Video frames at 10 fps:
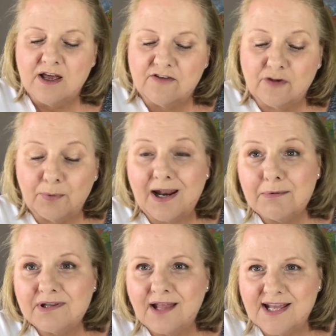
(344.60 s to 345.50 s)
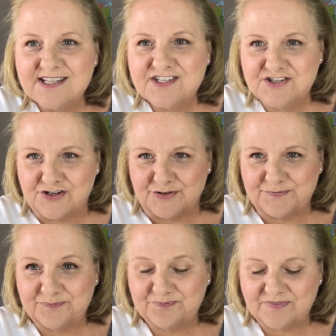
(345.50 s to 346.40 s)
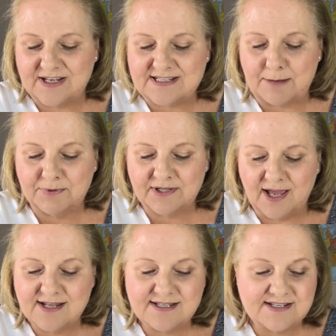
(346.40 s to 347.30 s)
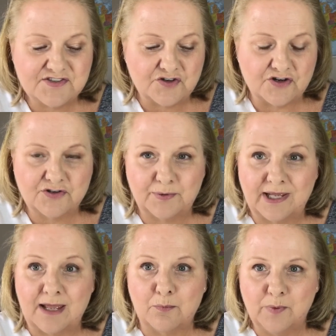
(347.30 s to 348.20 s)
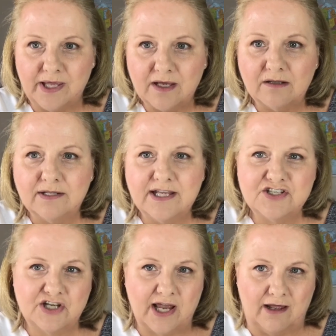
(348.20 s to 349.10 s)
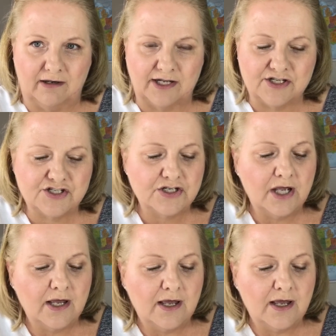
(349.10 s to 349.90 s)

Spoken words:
So what I would like to do is I would like to start doing a weekly challenge